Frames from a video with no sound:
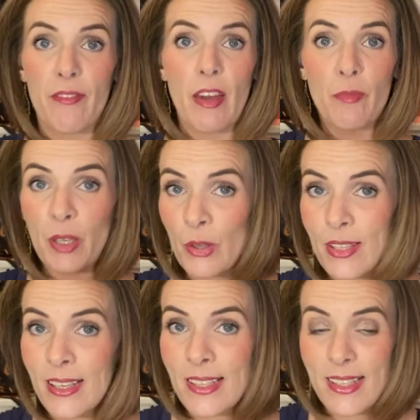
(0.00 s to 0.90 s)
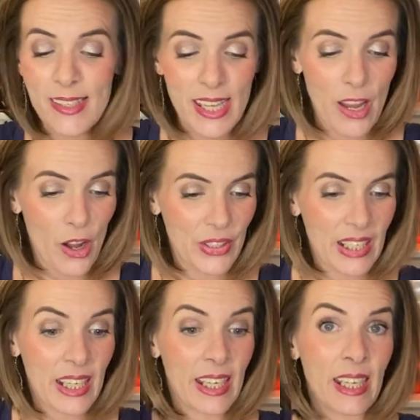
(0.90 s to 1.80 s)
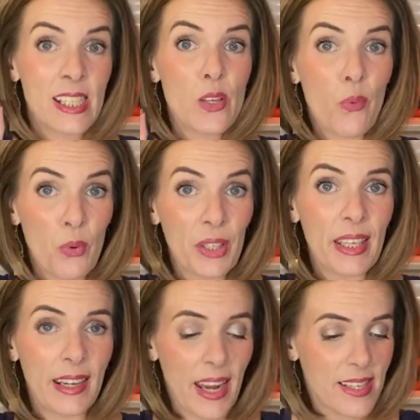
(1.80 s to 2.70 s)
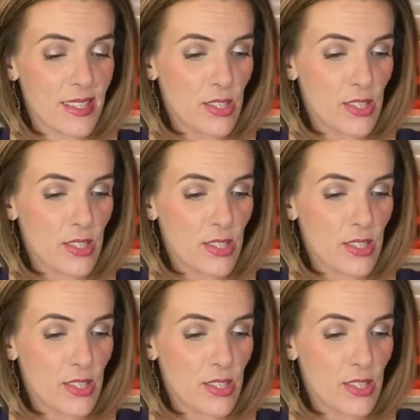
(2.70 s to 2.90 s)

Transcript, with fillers: I've been using it since I hauled it, and it's really nice.